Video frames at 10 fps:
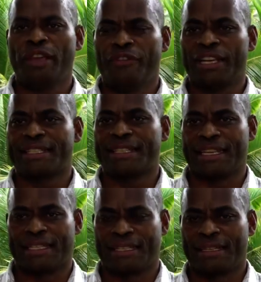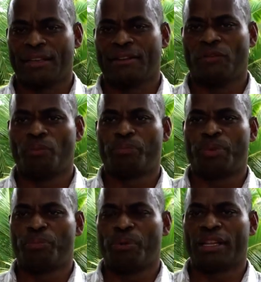have access for
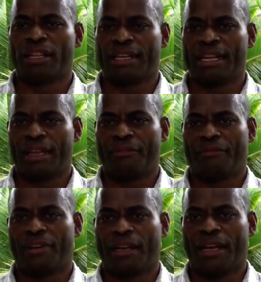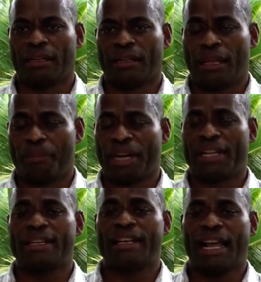people that have
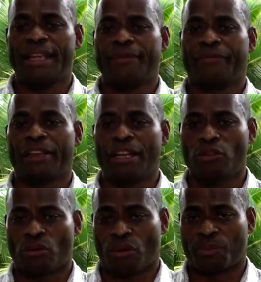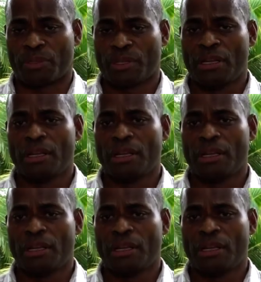planting high value crops,